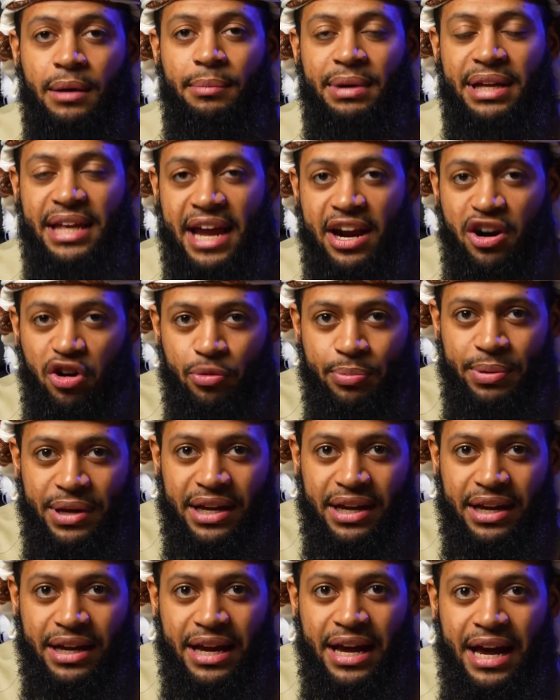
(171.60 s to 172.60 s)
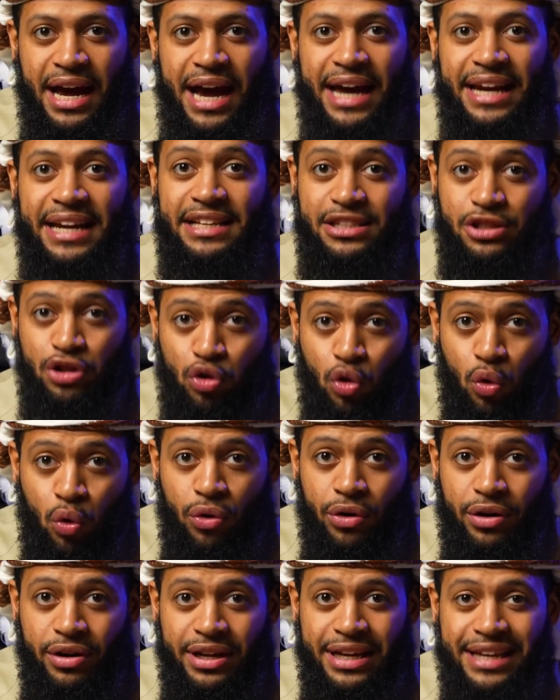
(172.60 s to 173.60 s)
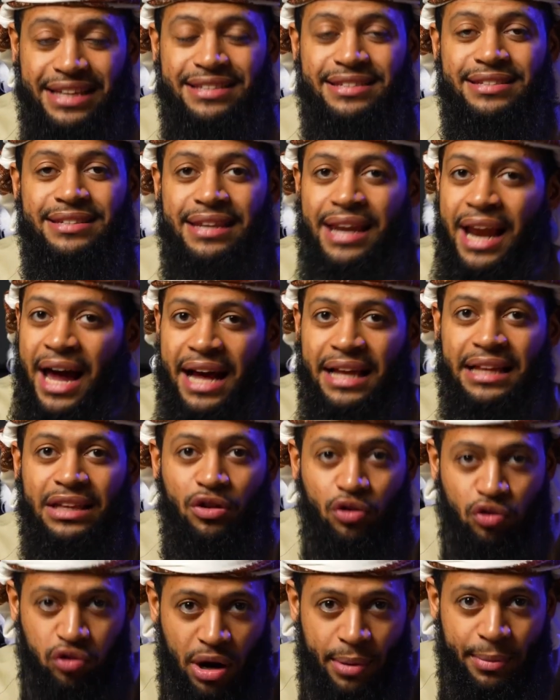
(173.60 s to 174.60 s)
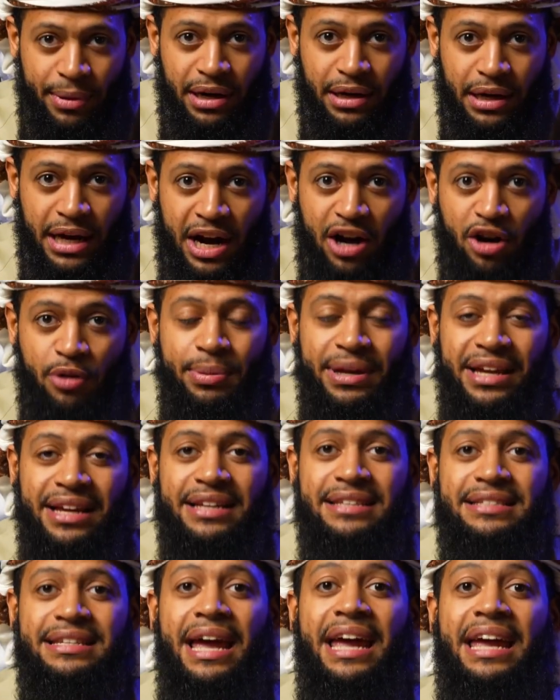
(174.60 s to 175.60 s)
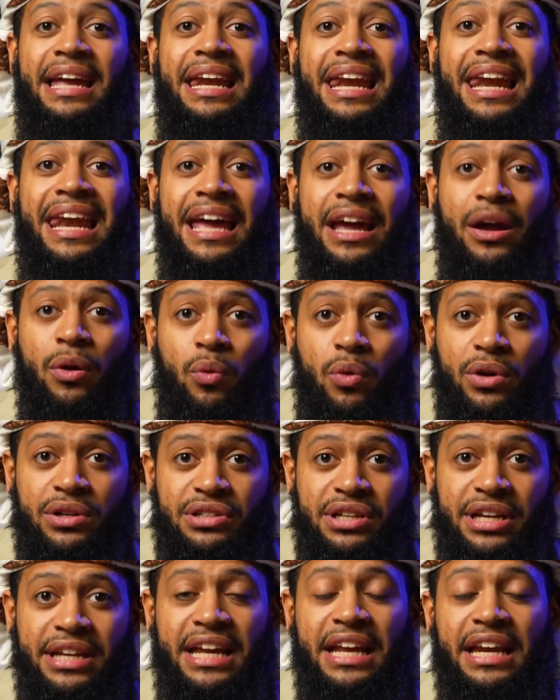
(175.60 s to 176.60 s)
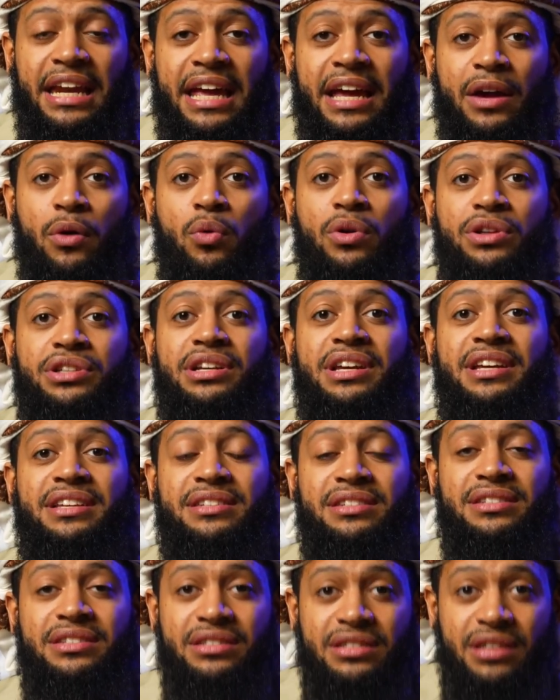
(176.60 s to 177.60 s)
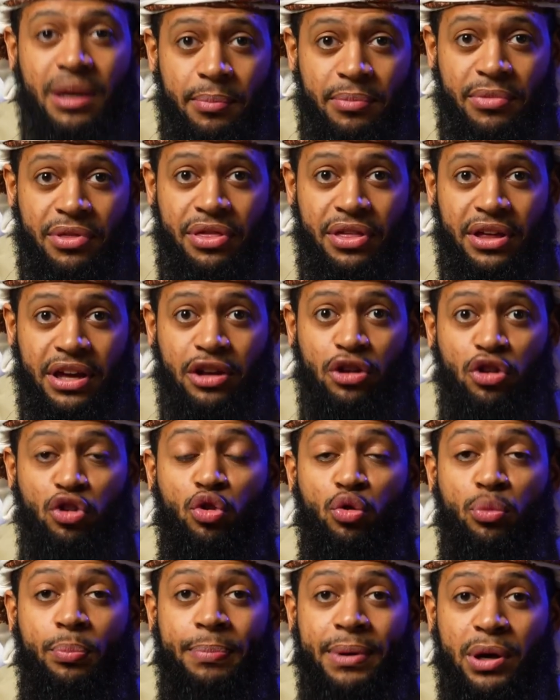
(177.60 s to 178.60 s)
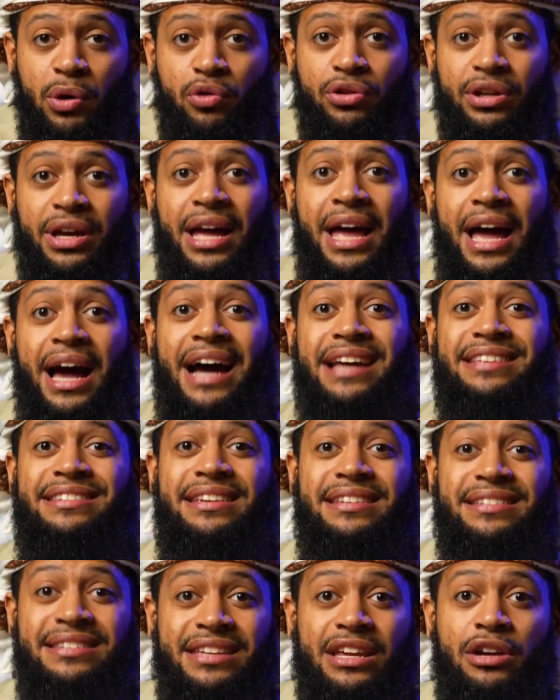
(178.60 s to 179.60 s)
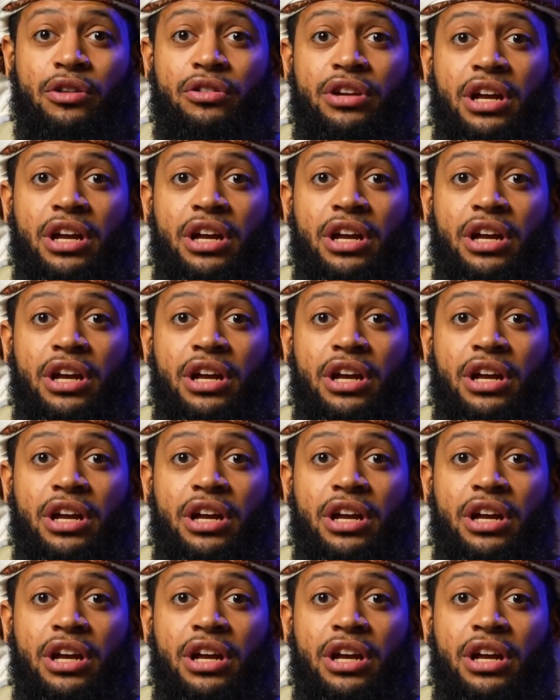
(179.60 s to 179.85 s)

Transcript: But Arabic, at its core, it's not grammar. Arabic is a language, and a language is something you build as a skill,